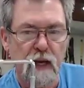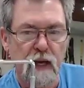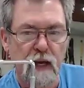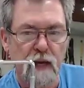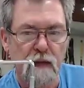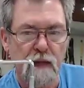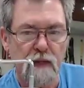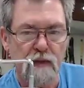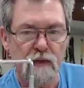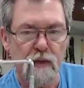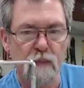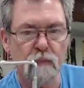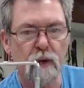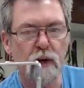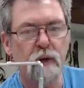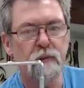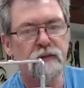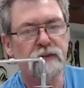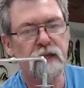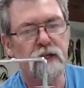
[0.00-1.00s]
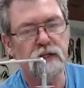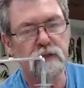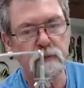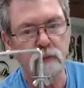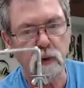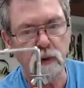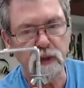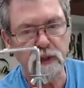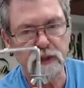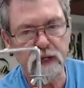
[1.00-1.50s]
and that's on purpose. As
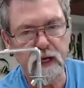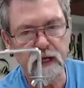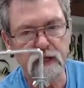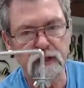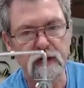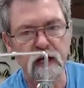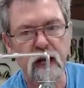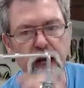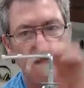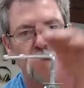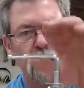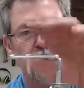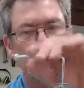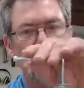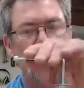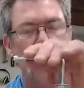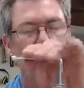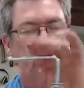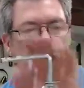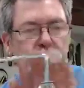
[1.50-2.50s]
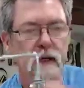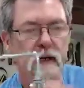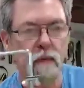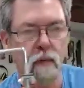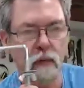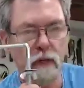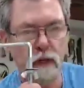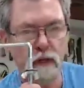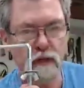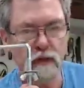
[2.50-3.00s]
you pull the tension up,
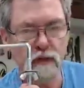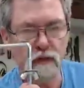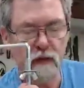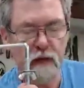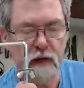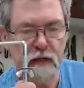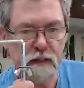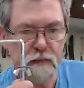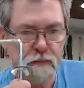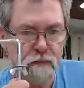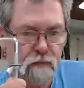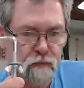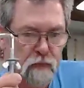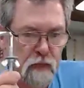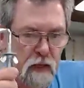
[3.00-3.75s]
it will go straight.